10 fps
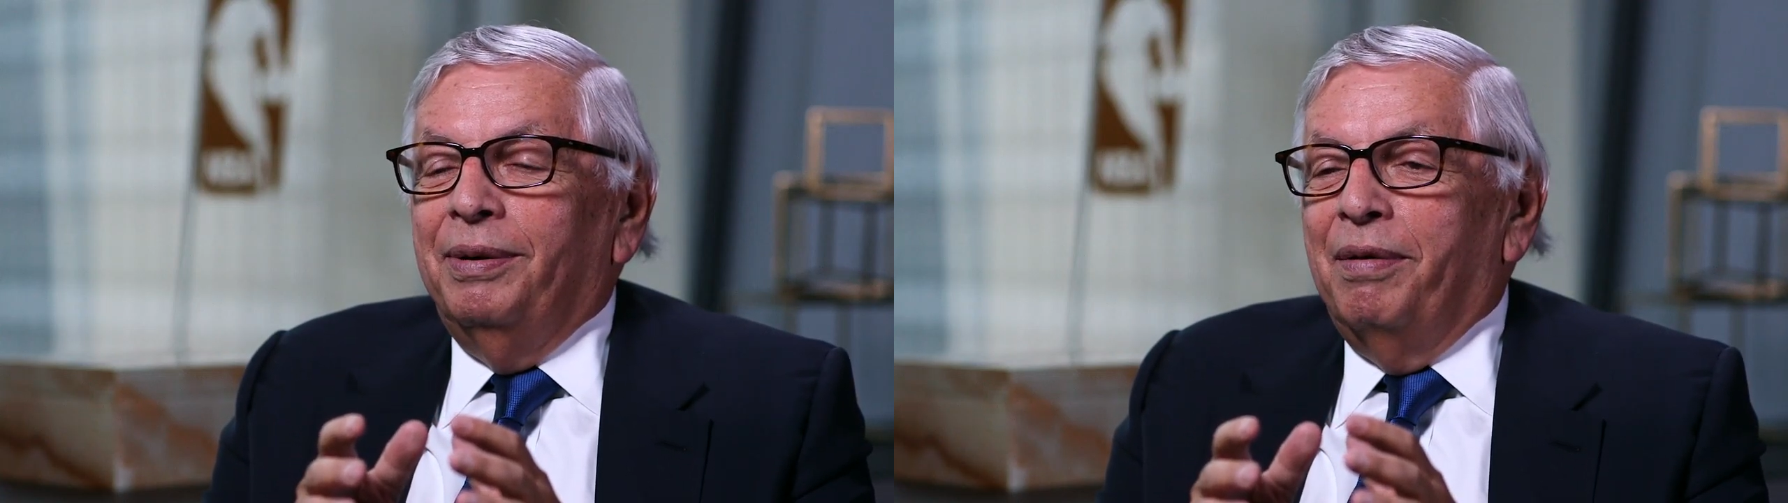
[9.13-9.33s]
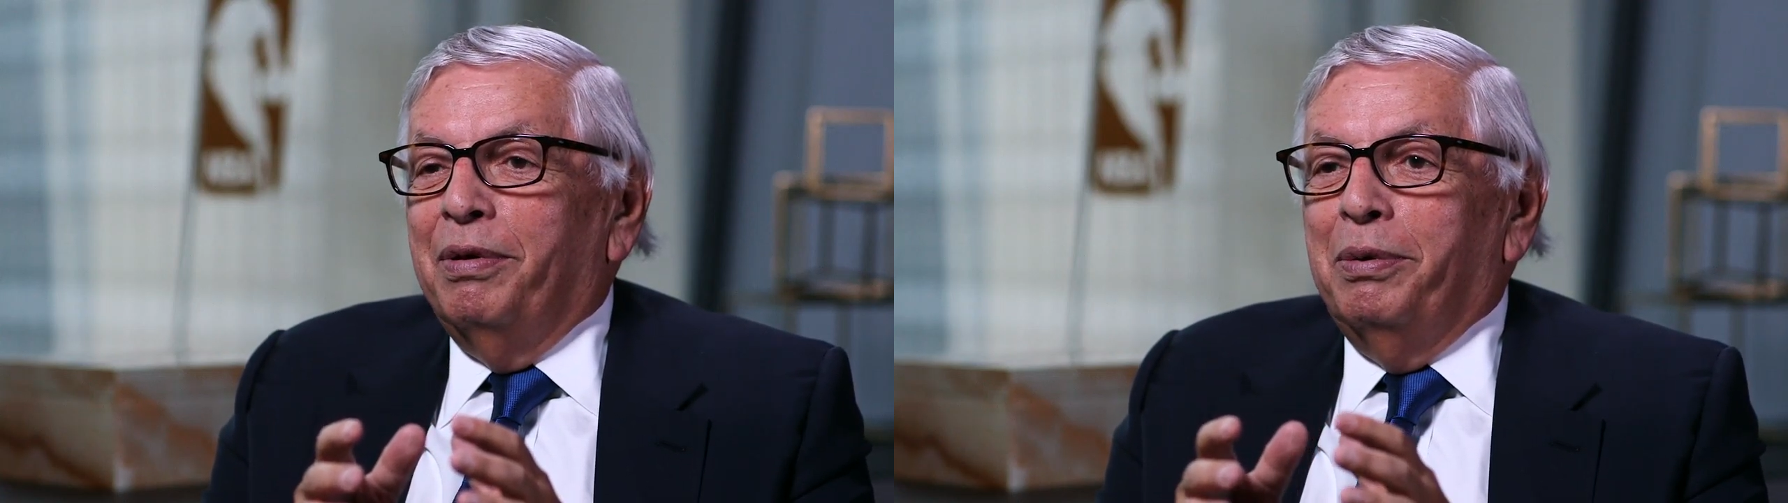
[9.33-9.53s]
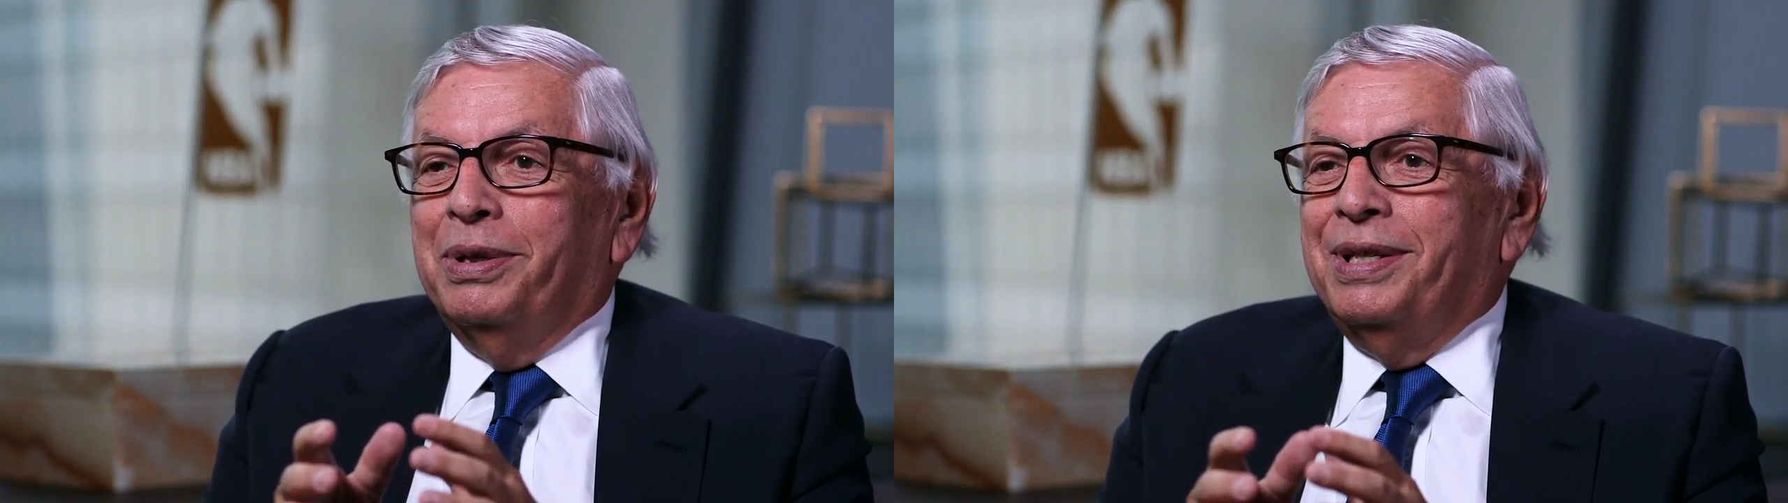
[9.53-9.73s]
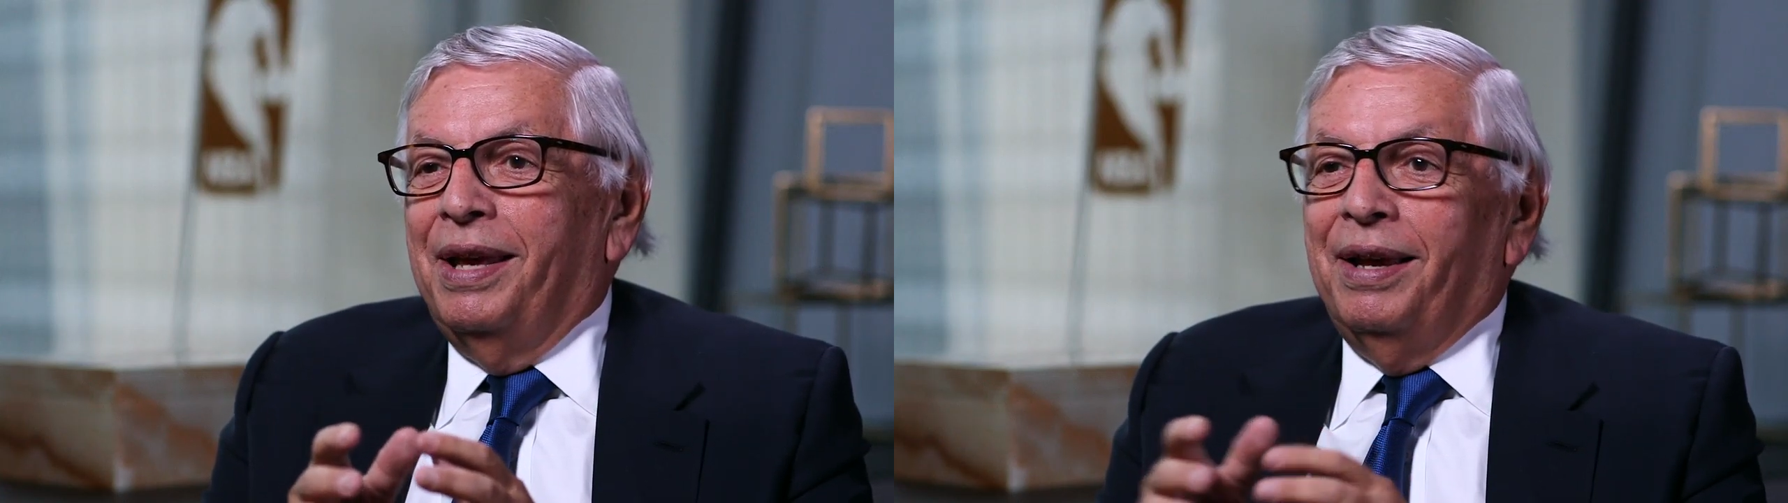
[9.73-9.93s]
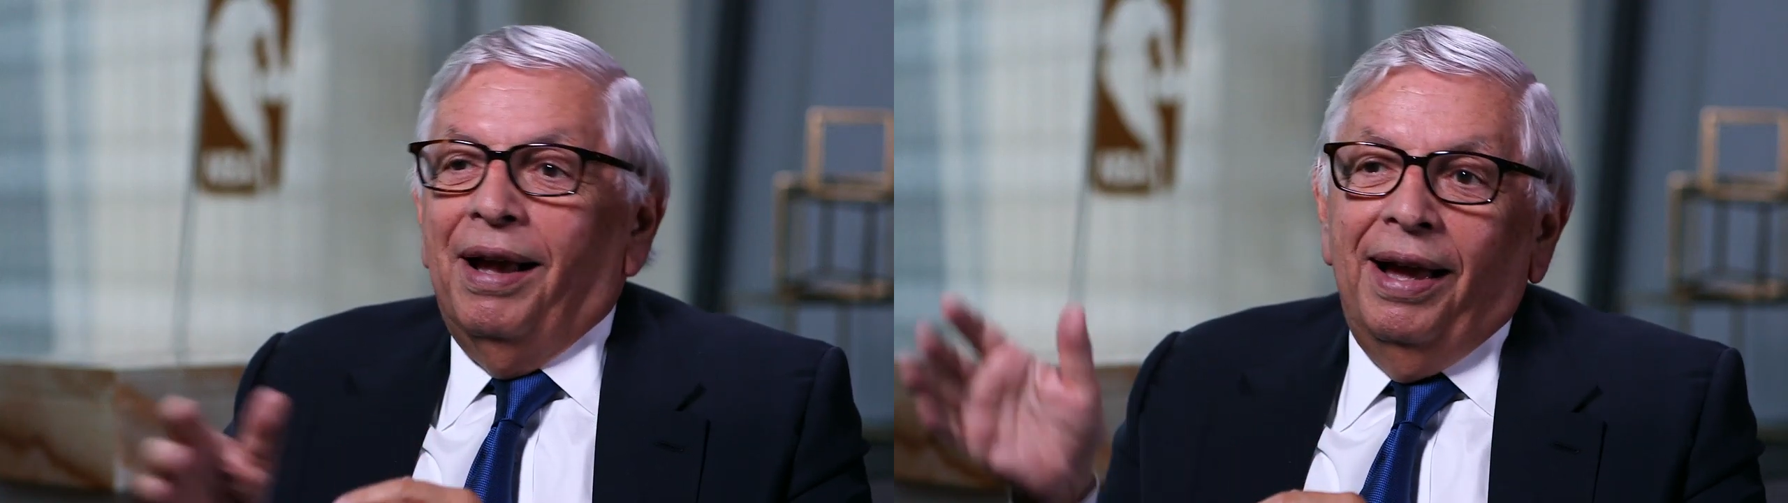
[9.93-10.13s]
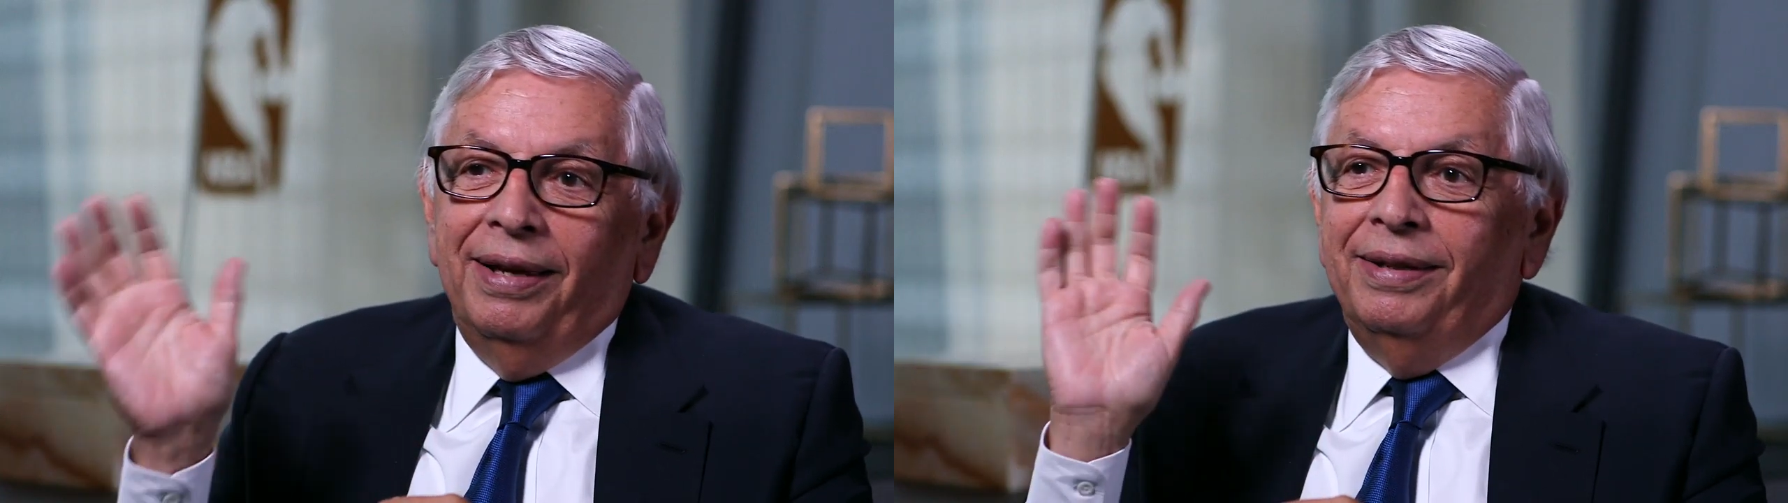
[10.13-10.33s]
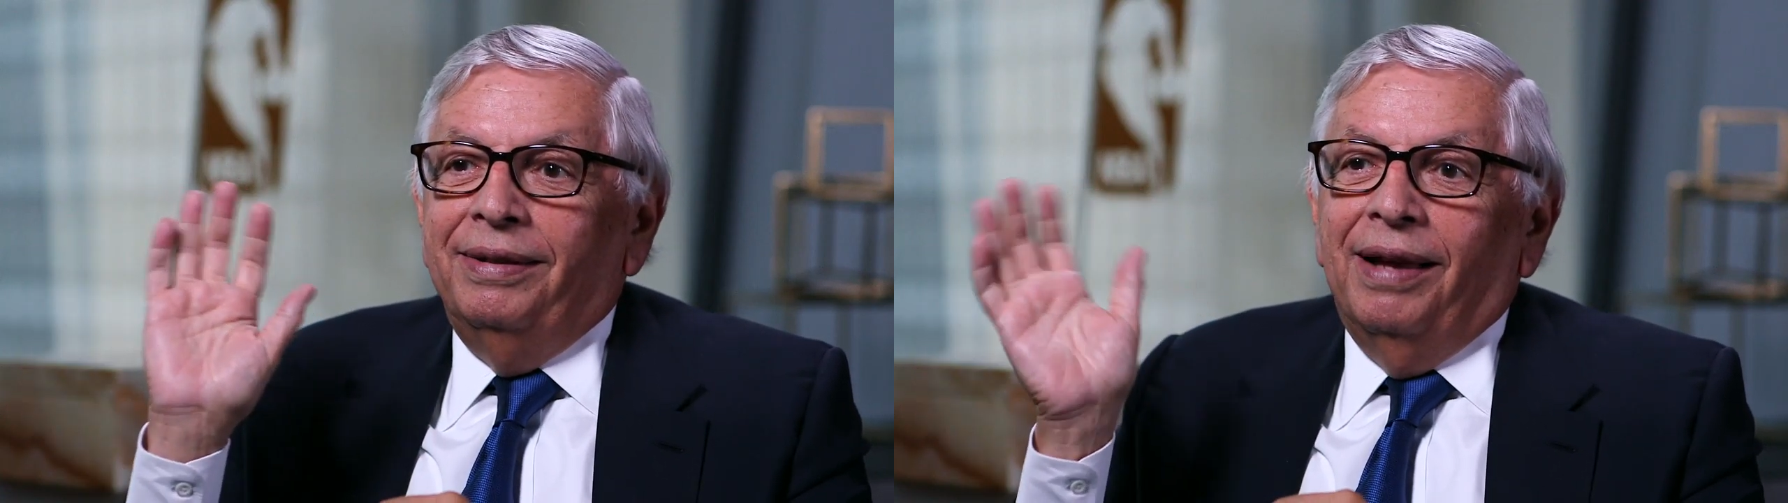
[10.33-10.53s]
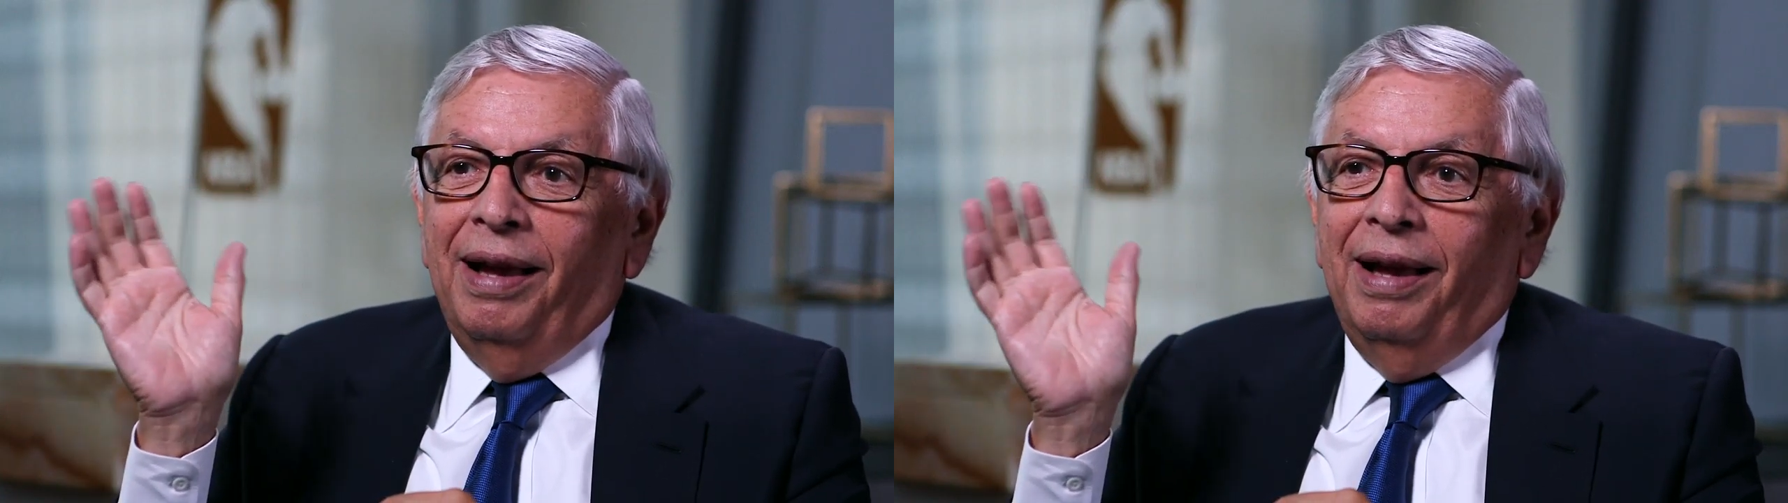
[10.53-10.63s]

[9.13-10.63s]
Everyone was saying, I